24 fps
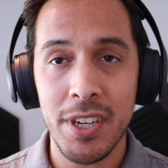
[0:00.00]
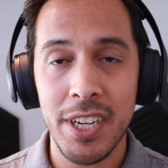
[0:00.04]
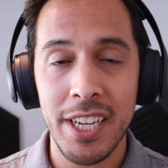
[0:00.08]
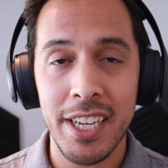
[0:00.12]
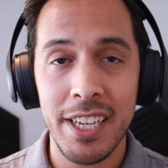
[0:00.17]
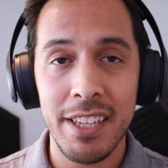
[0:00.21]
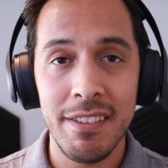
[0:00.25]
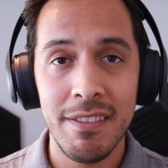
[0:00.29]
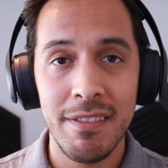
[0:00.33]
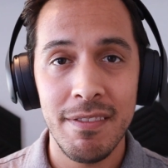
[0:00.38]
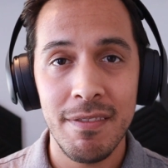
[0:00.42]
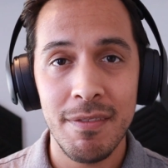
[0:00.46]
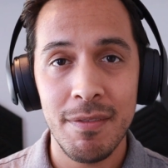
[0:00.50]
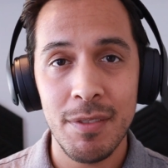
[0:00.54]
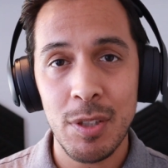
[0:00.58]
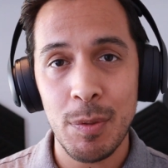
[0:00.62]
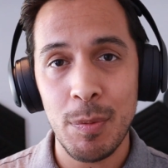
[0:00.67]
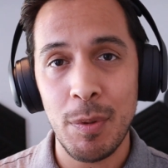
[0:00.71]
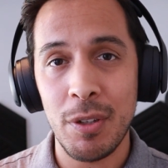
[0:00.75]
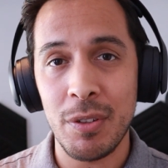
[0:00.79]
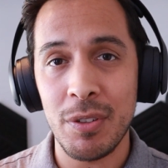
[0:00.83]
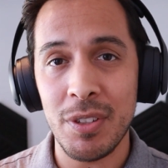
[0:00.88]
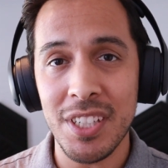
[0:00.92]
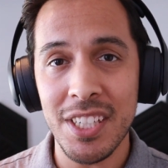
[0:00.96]
head,
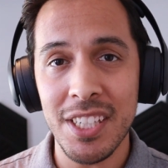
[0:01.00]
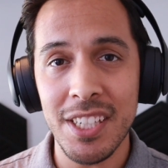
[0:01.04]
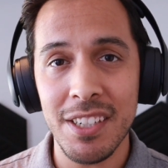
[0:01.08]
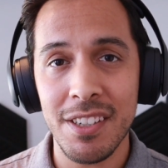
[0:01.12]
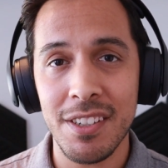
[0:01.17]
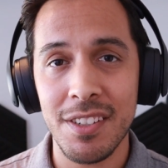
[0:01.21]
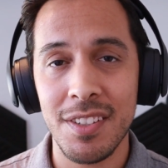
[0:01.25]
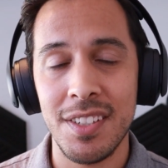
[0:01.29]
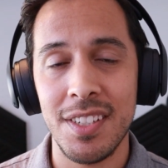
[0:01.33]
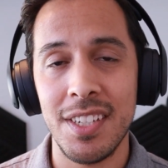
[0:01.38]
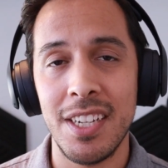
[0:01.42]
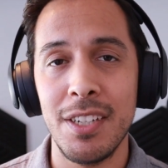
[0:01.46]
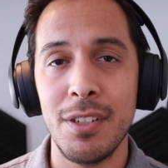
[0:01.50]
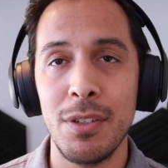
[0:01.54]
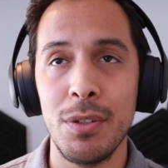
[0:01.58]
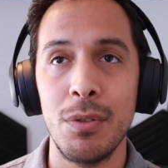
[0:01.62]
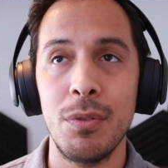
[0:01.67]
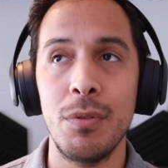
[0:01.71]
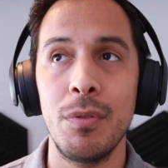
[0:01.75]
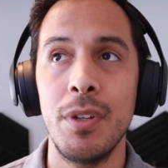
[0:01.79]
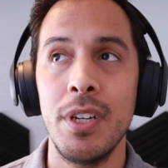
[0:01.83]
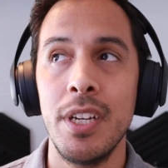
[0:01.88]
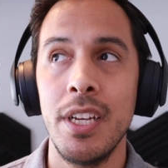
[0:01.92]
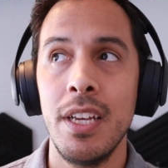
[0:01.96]
smaller ears than I
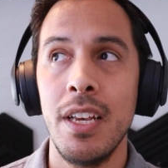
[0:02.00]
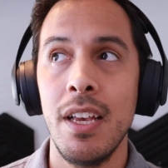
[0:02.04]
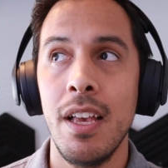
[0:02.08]
do,